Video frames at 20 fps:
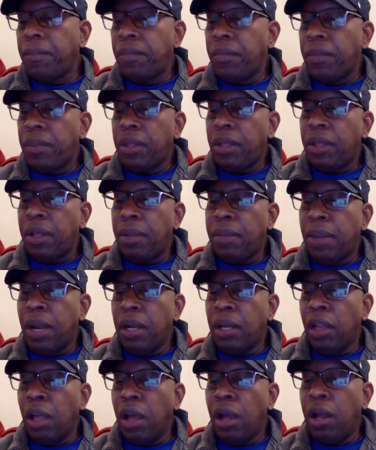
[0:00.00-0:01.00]
Am I
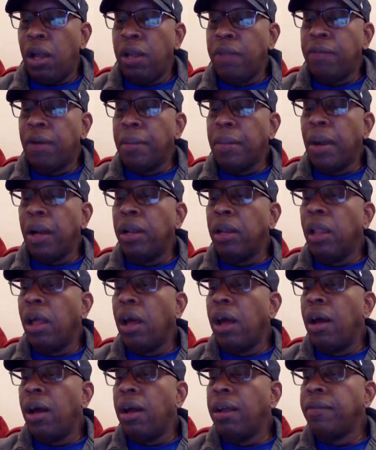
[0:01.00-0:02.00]
live? Am I
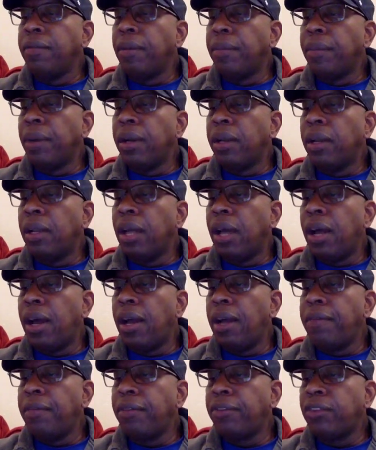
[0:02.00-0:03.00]
live? Am I live?
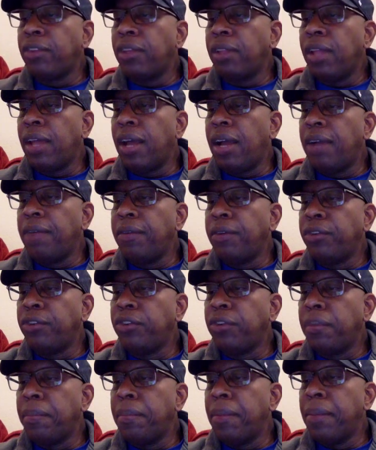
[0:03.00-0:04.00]
Is it live or is it
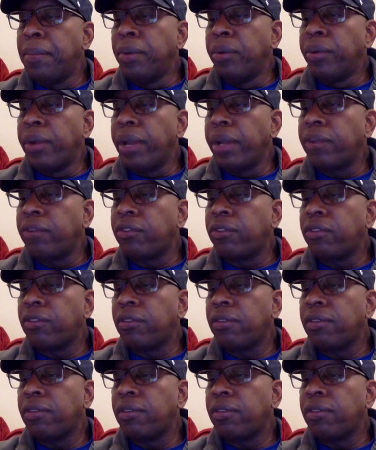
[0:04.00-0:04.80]
Memorex?